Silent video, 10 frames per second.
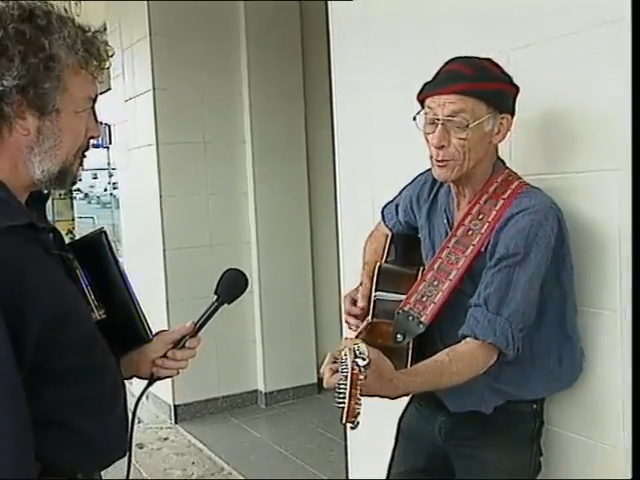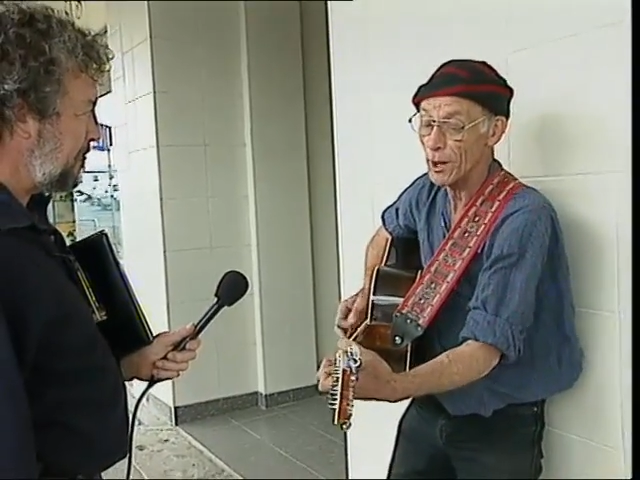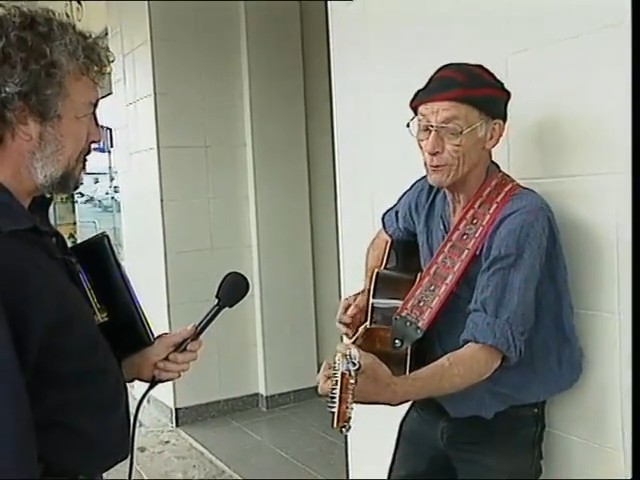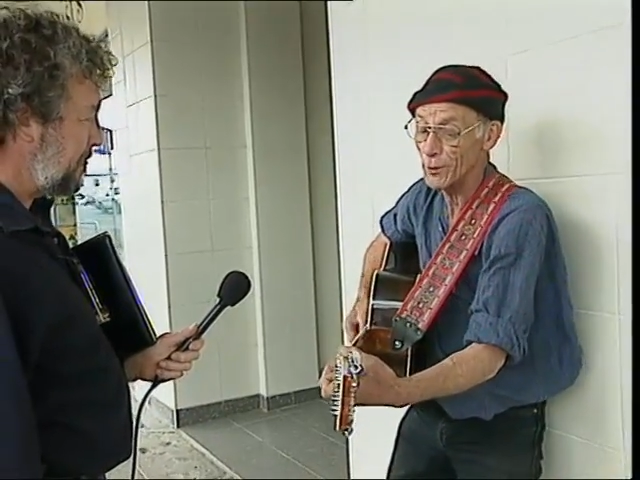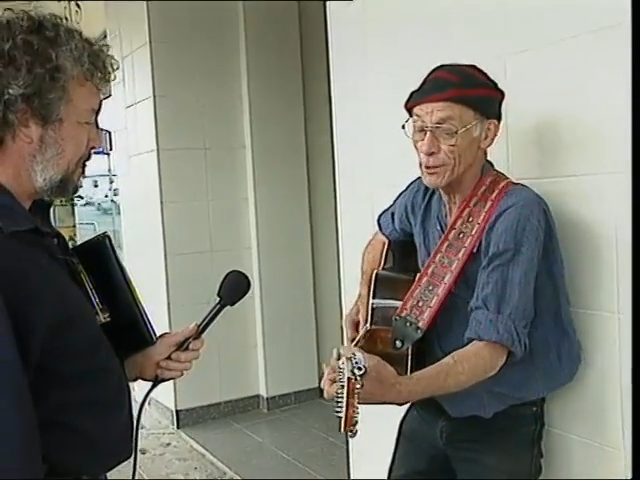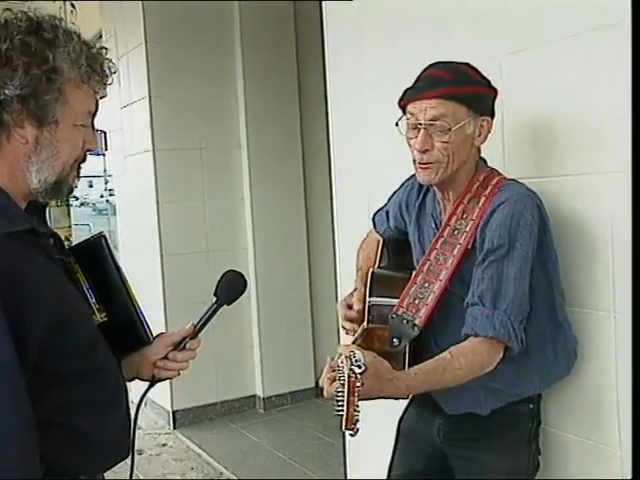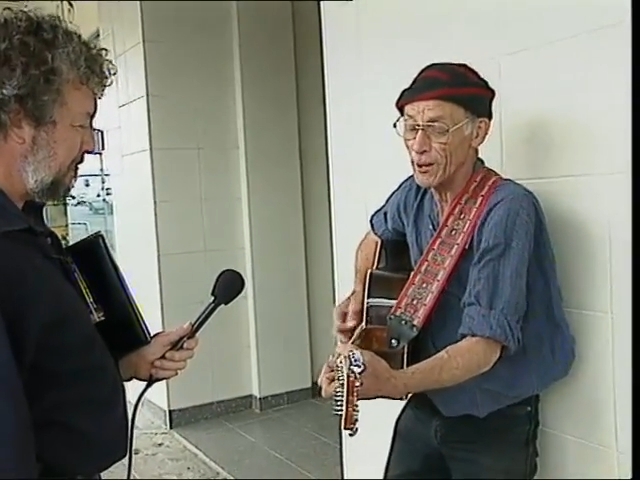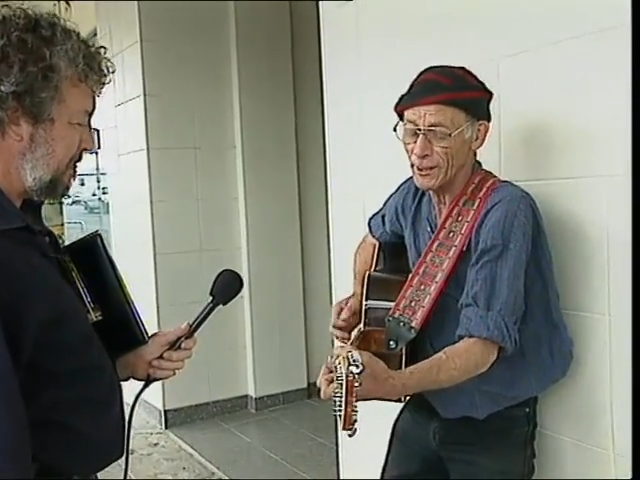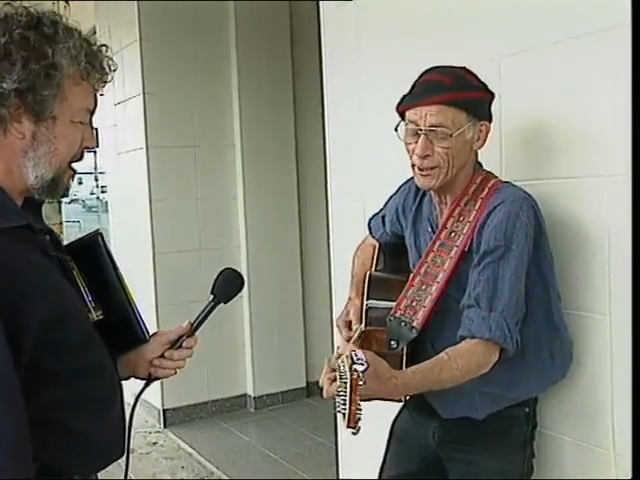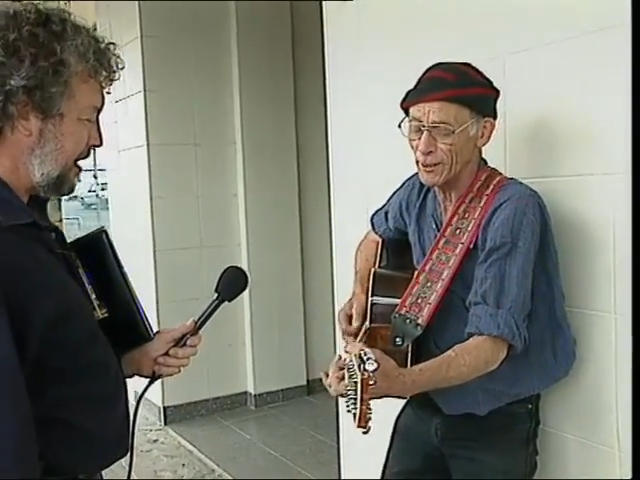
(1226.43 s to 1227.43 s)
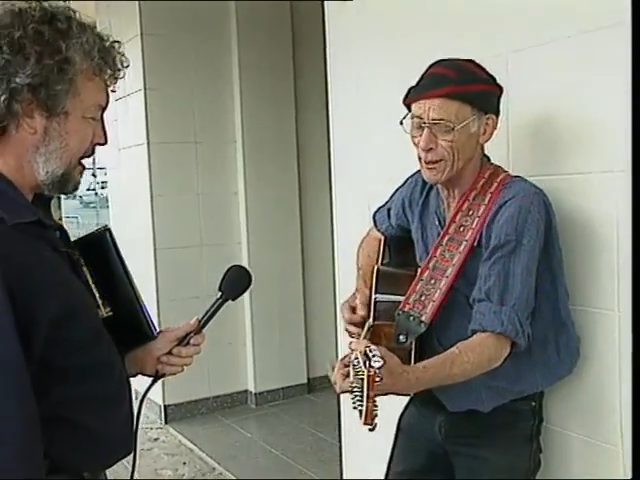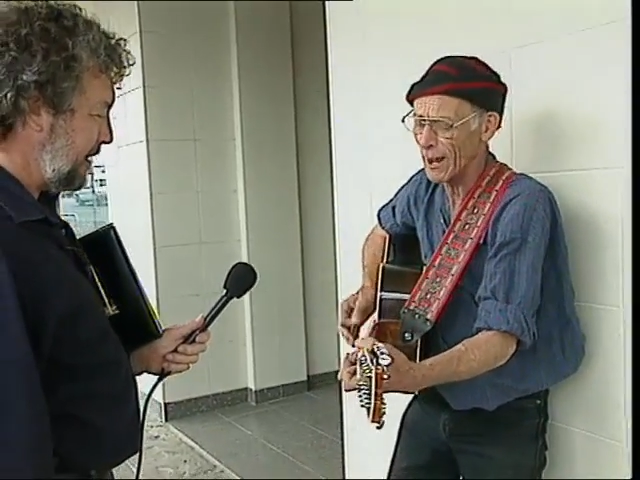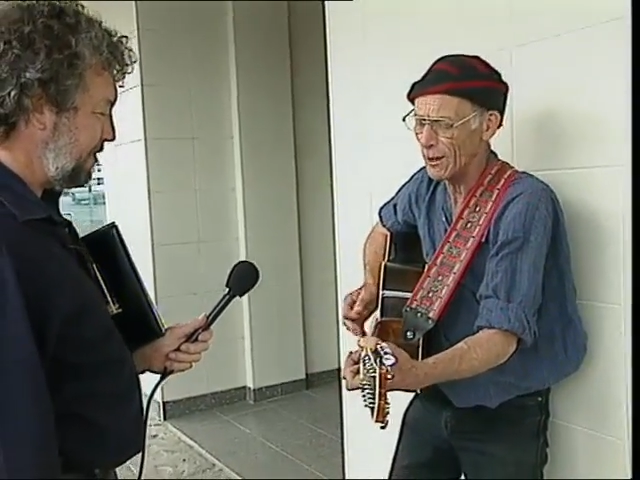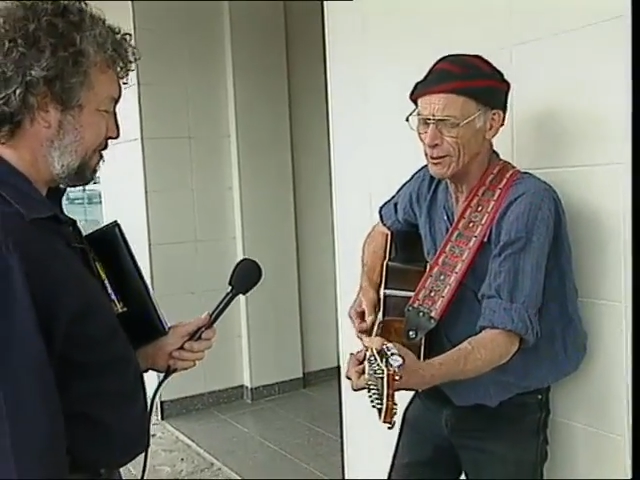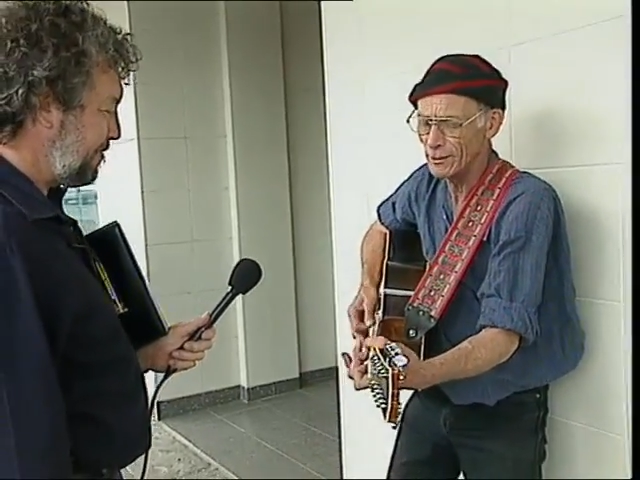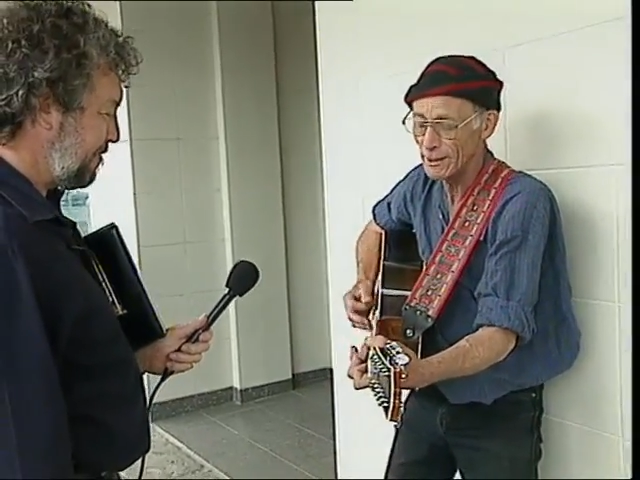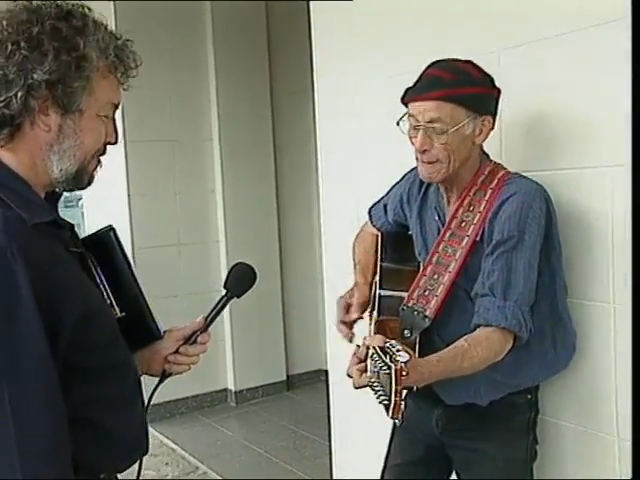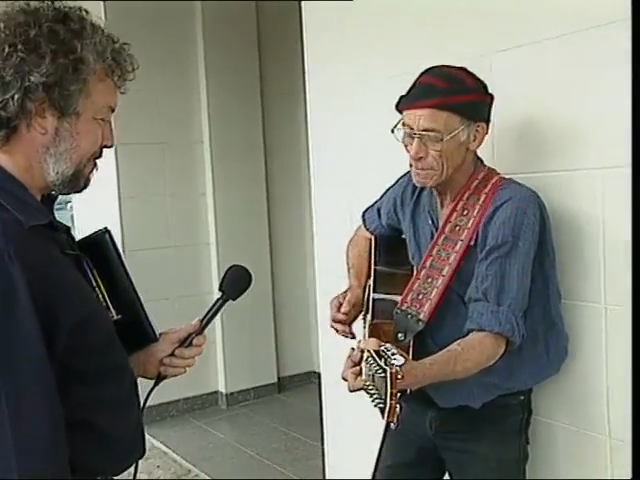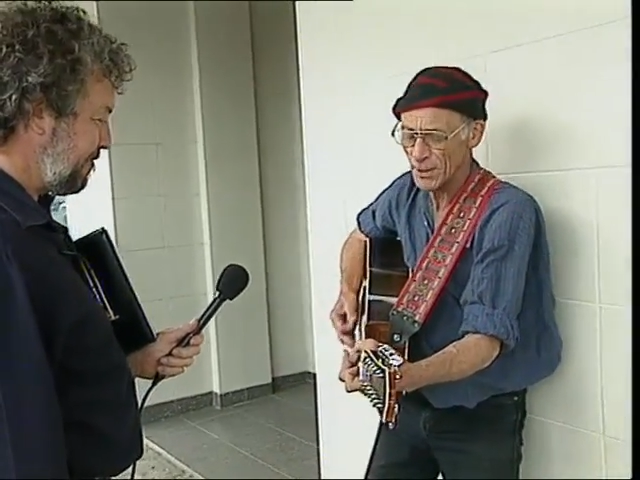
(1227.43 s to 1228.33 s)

rough and rugged ground,